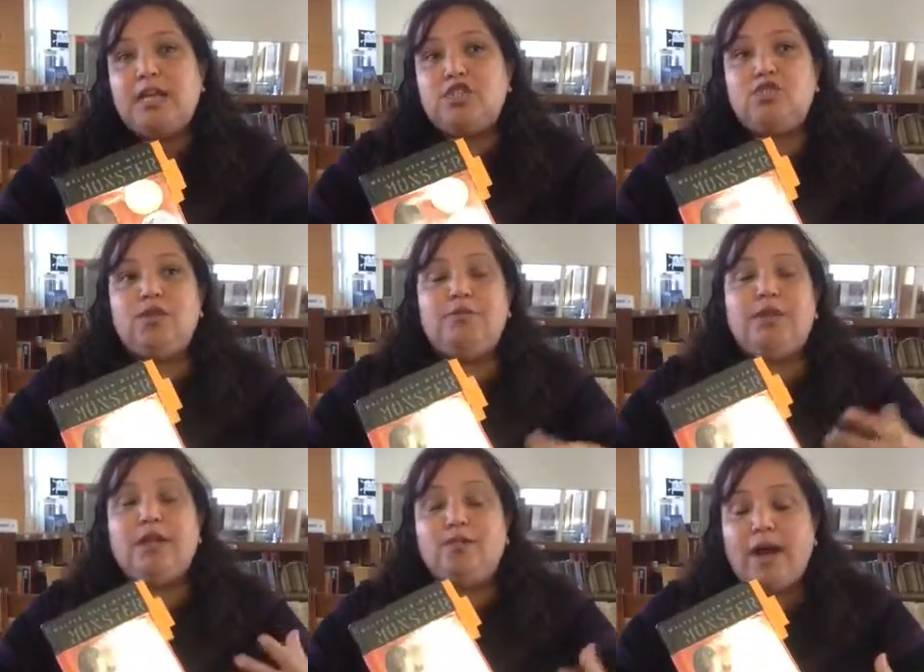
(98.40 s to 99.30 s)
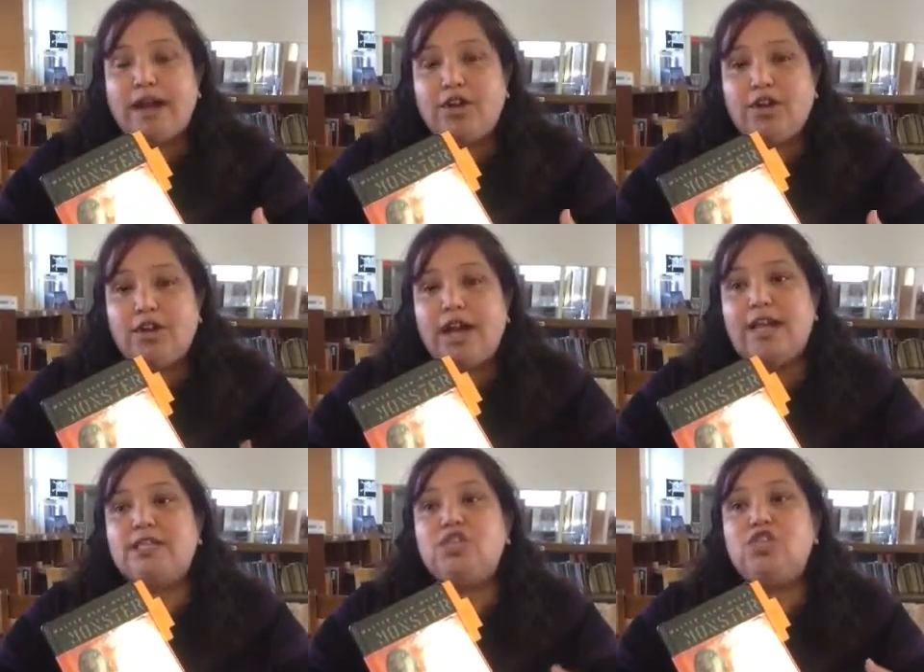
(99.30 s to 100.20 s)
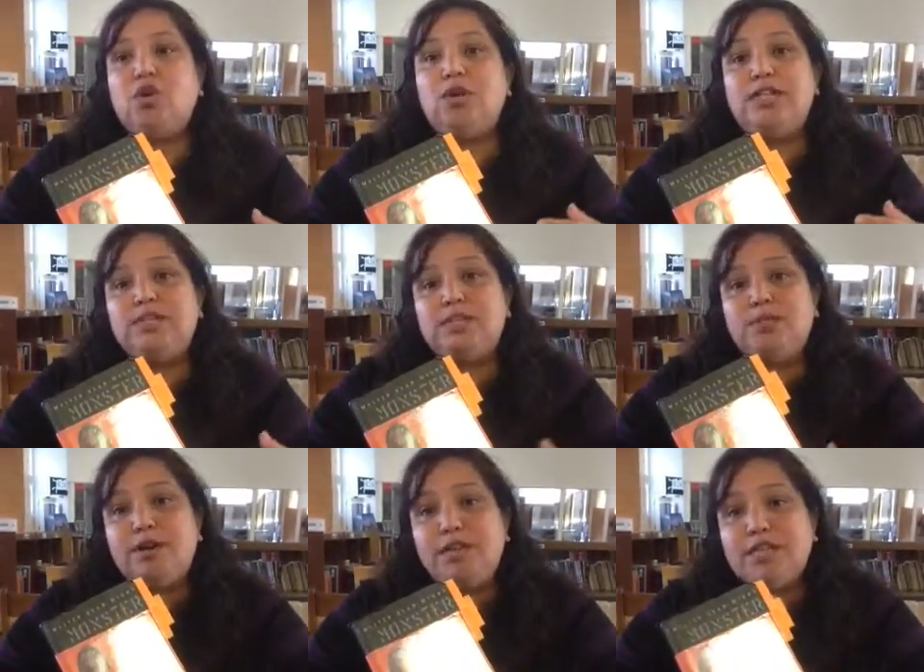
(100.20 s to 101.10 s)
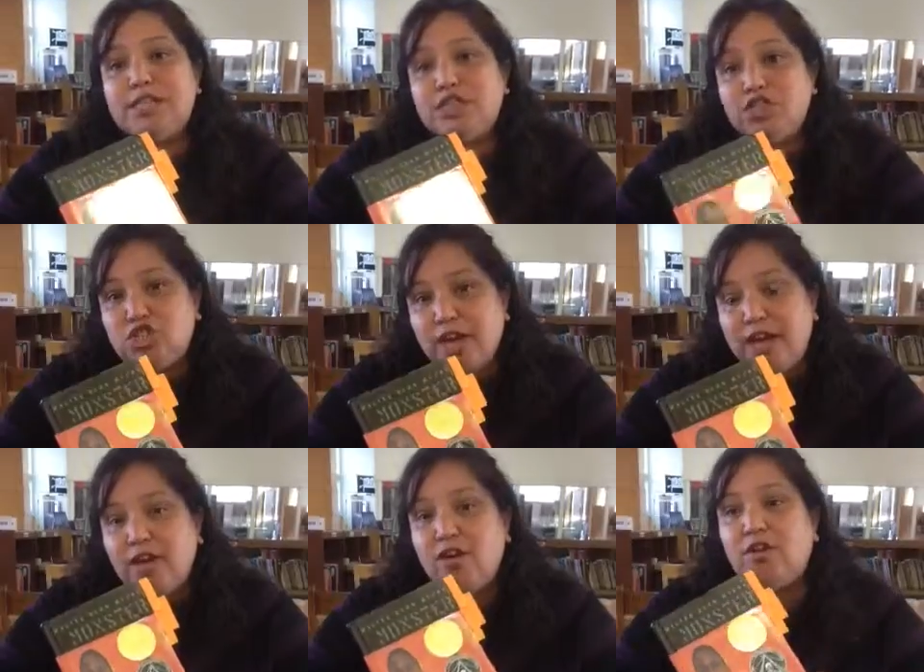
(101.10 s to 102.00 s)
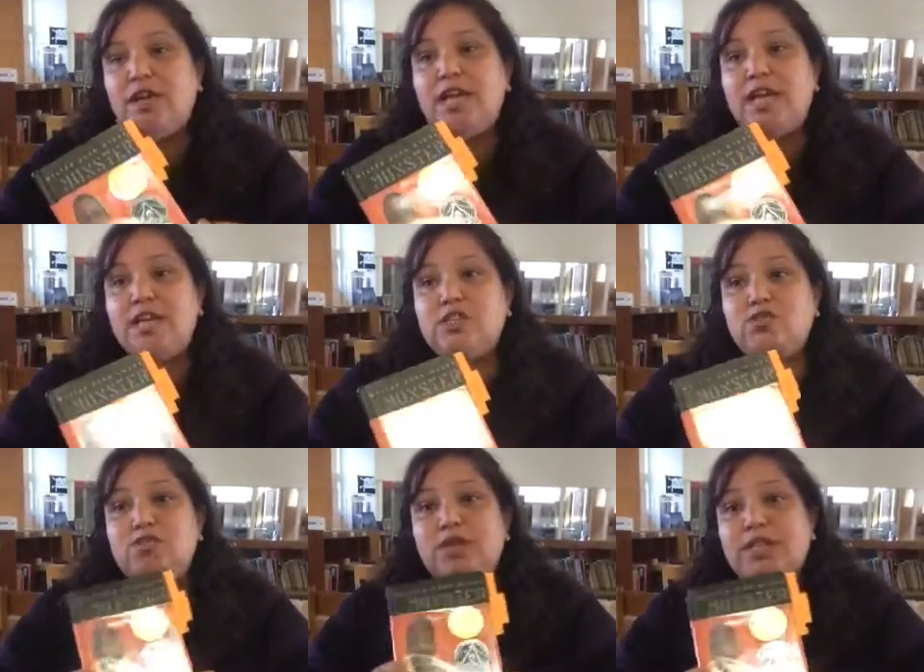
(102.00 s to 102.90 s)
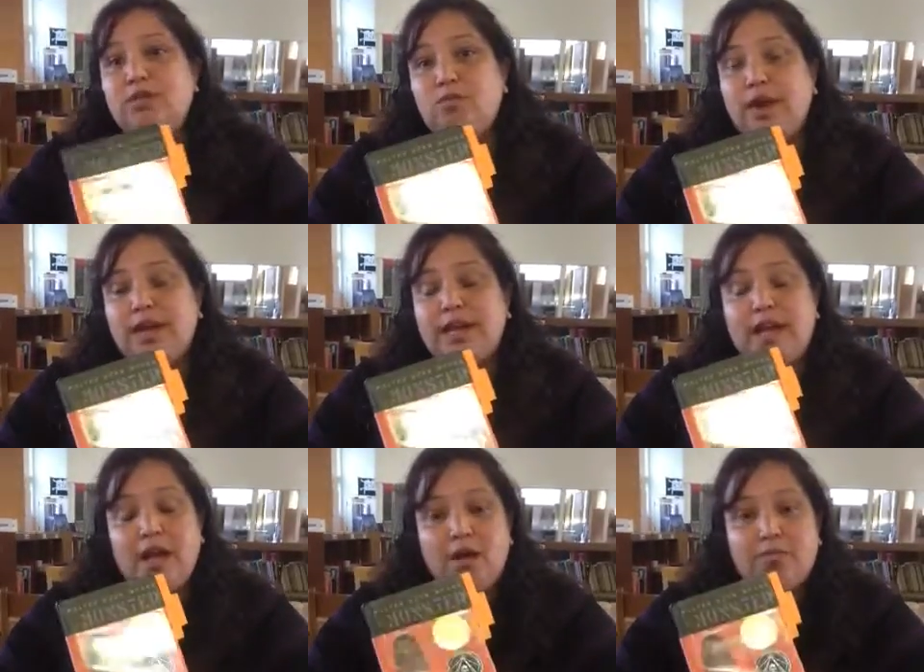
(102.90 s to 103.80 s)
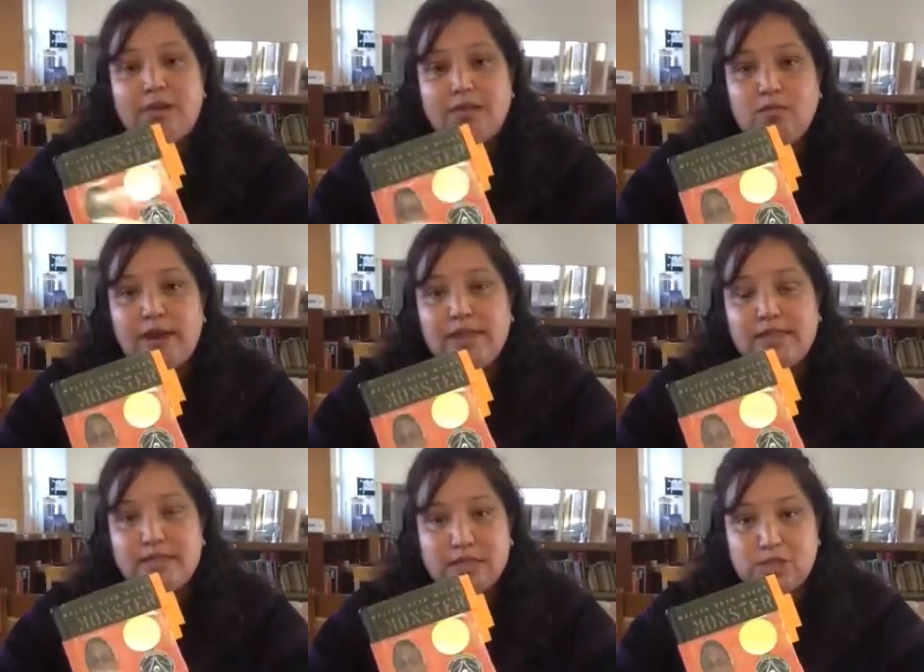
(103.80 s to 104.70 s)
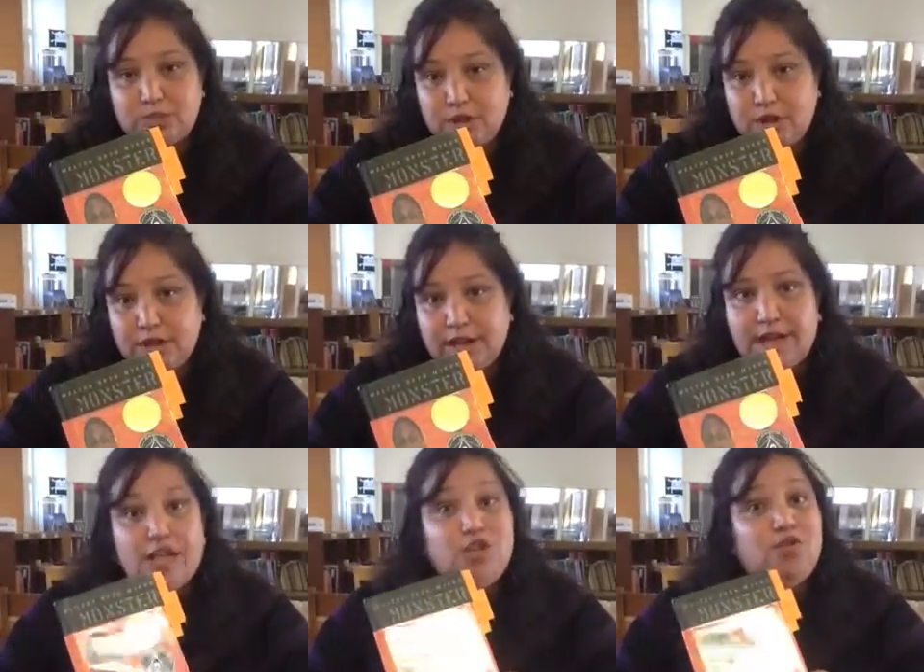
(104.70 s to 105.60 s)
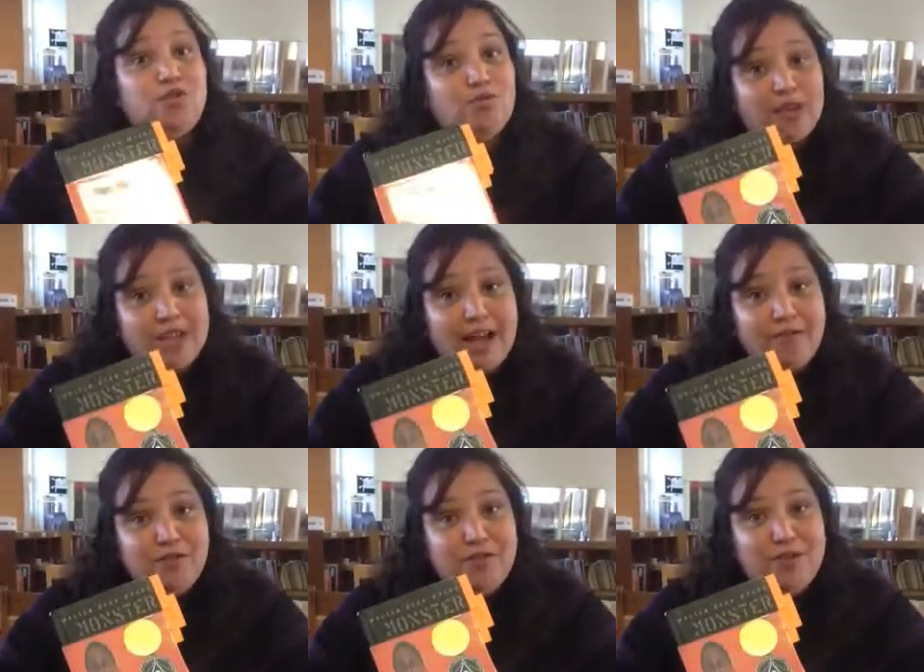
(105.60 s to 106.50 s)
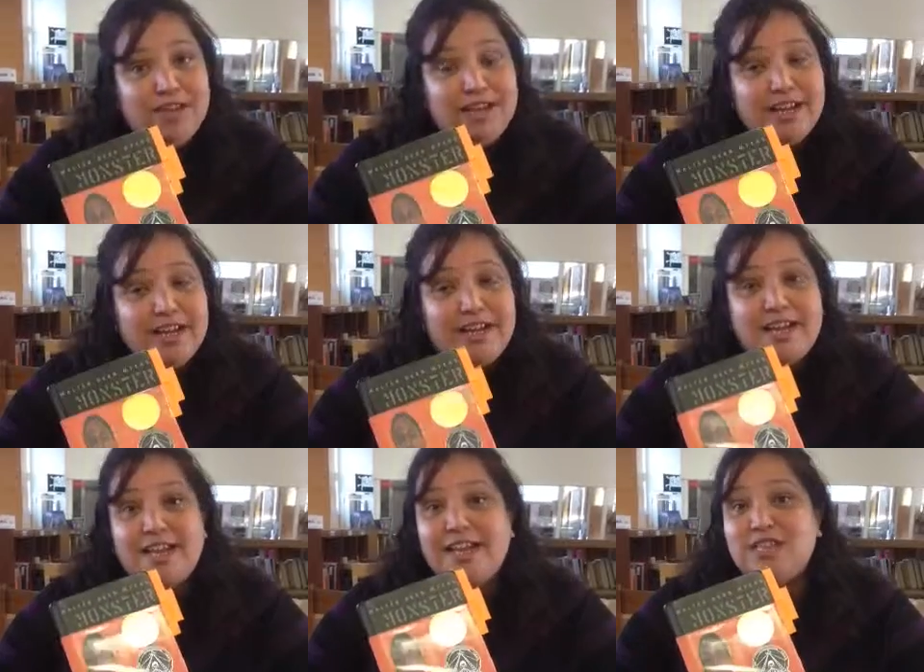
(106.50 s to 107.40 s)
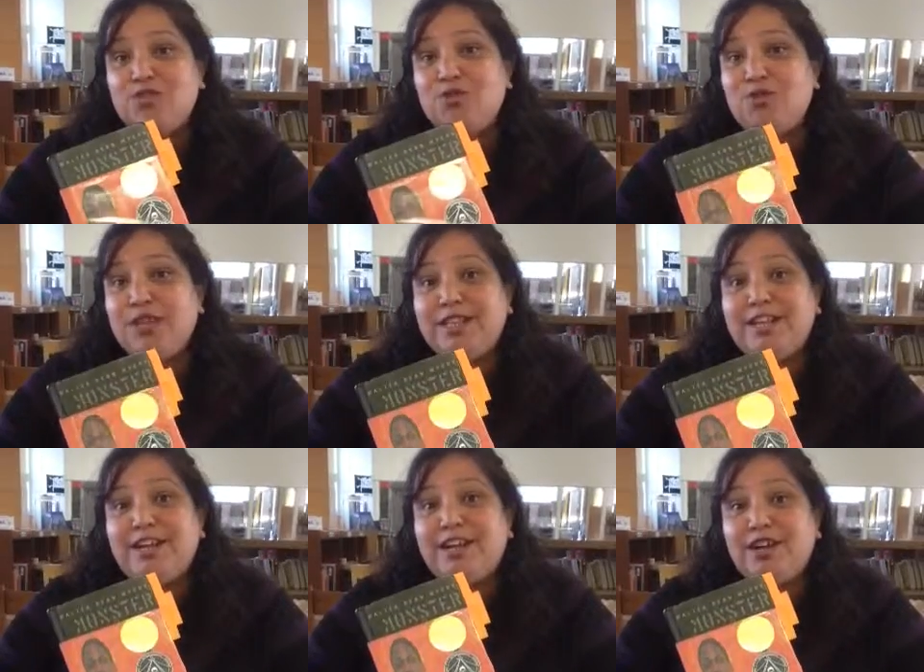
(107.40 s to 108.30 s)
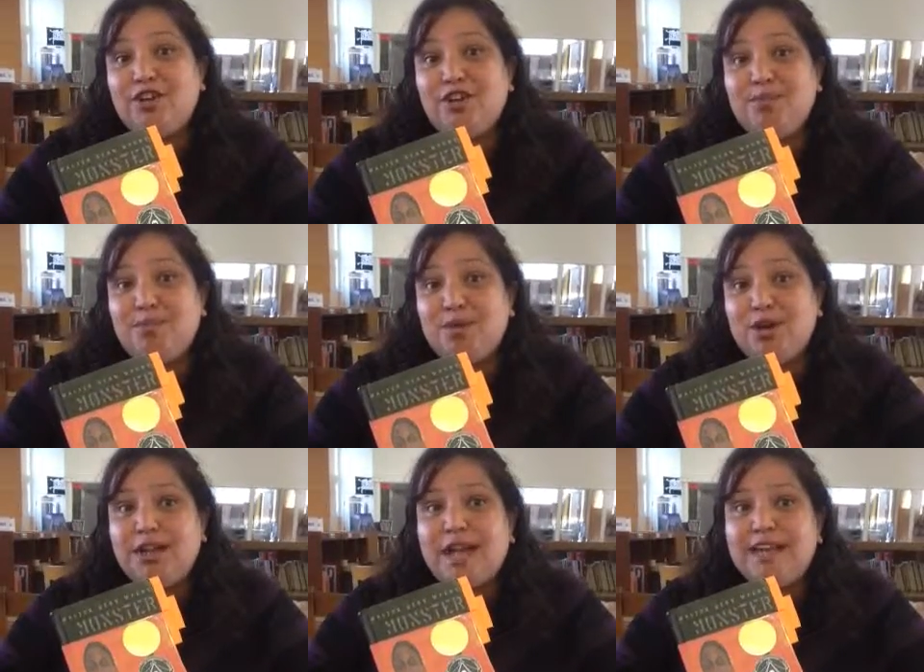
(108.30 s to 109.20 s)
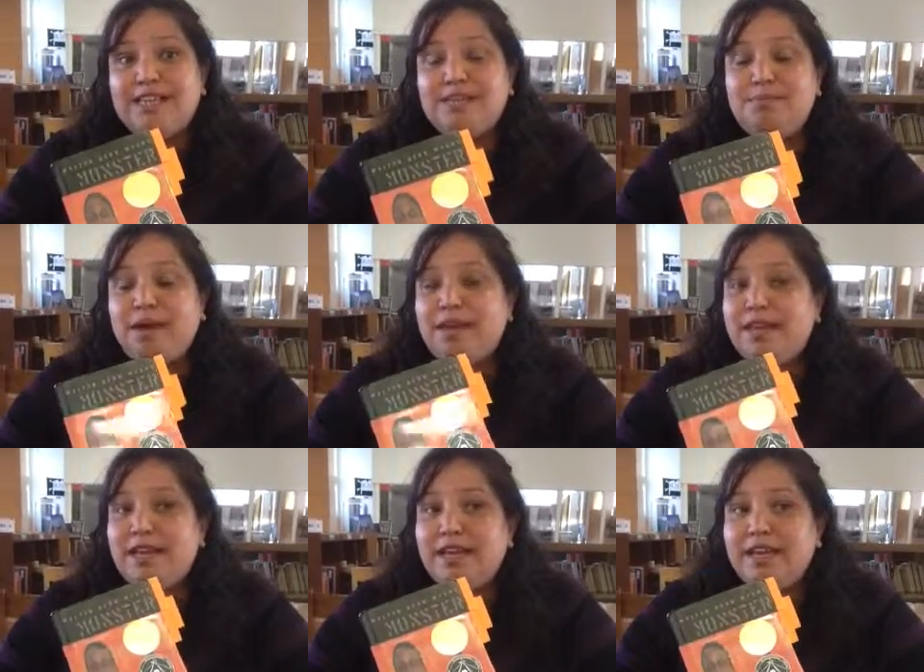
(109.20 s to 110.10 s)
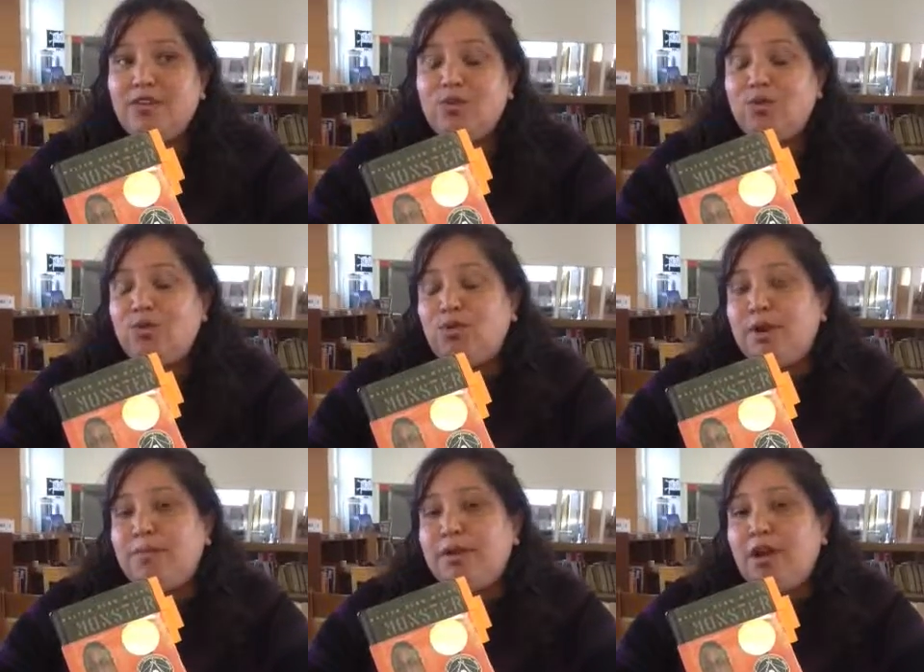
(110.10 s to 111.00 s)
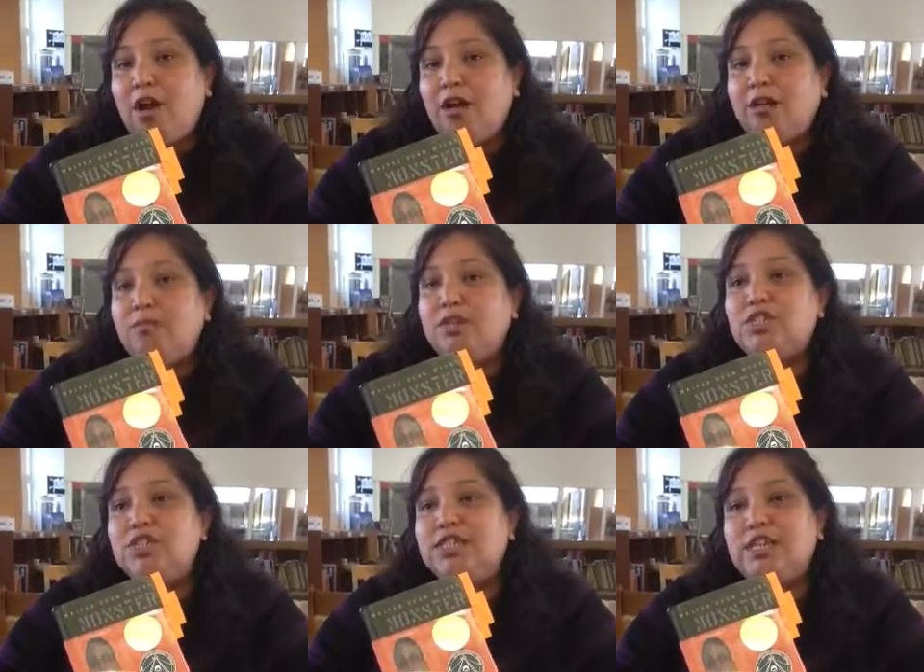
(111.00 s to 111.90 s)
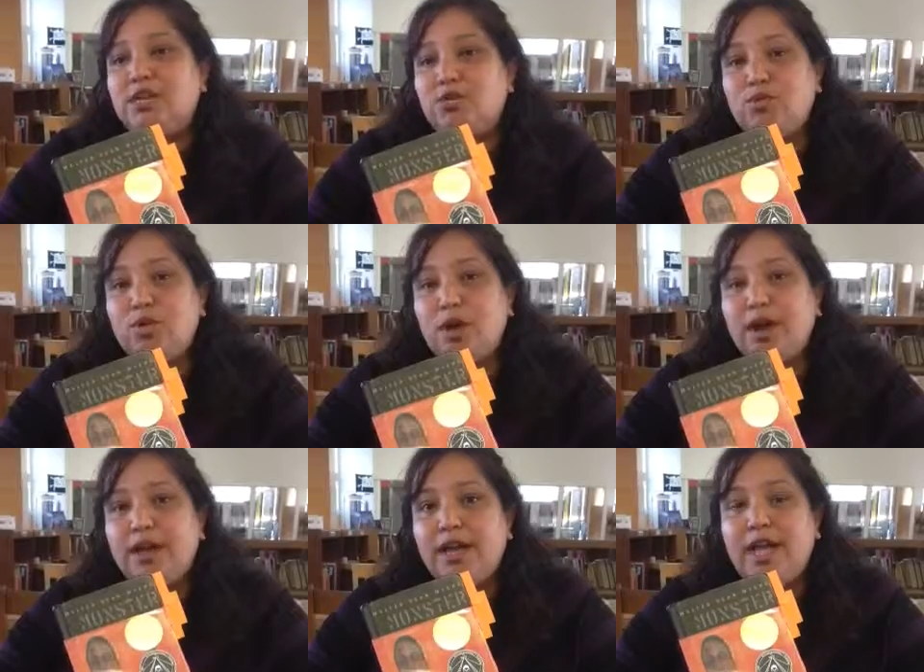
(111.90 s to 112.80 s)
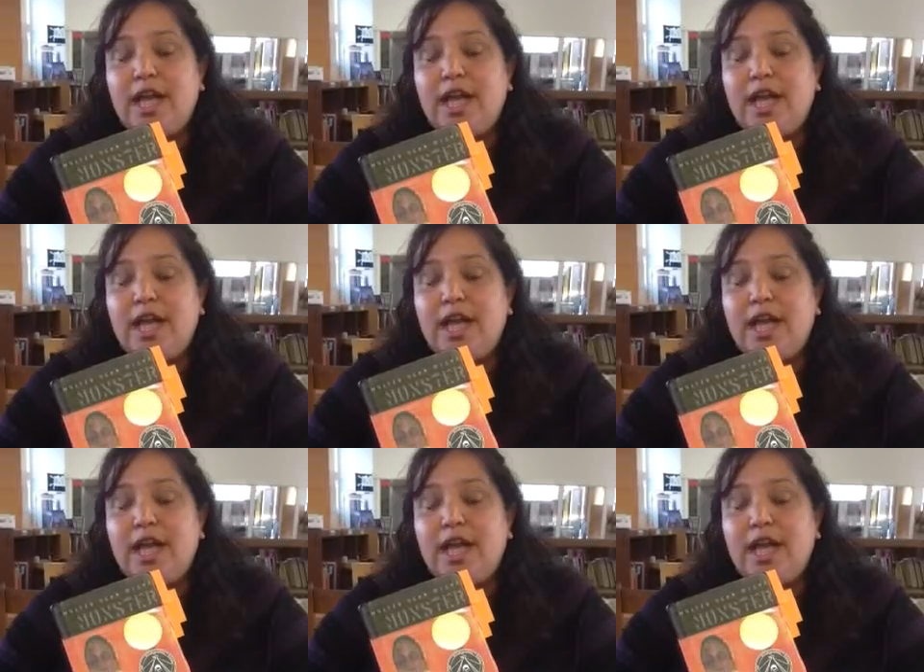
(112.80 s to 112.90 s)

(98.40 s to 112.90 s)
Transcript: a screenplay writer. And so his experience in jail is really what helped him write this book. You really have to read it. It's really a good book, and it's about a kid who grew up in Harlem, which is in New York,